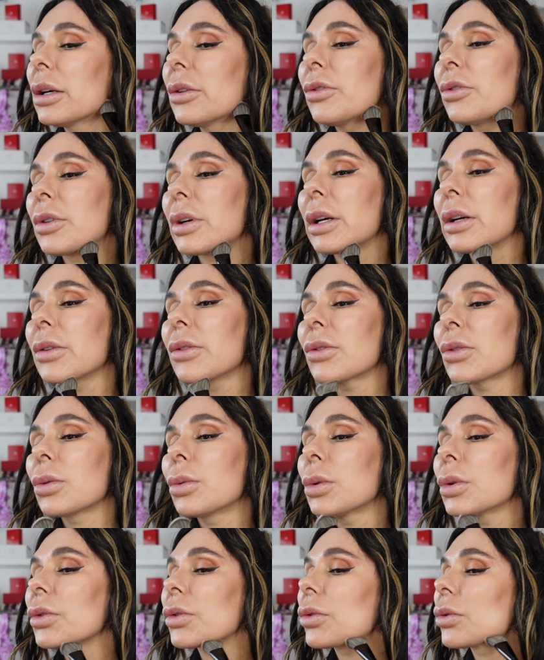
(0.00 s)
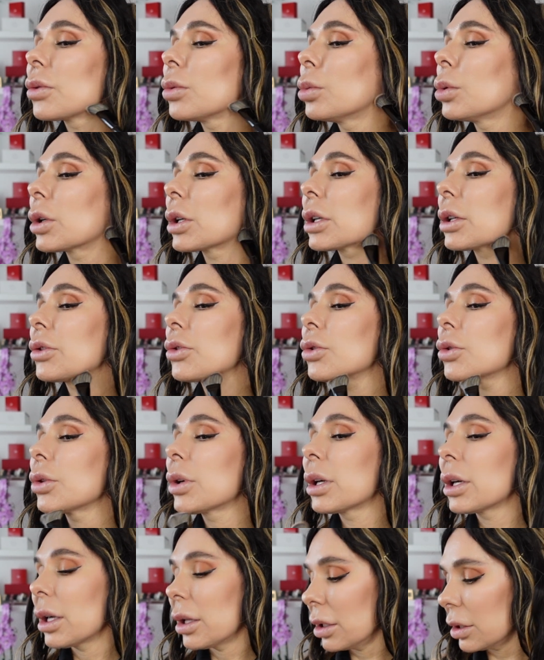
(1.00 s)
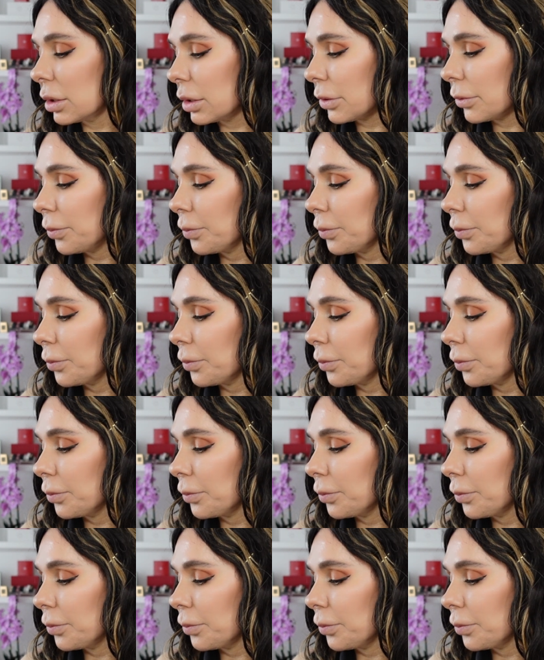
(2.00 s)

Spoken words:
friends, was working together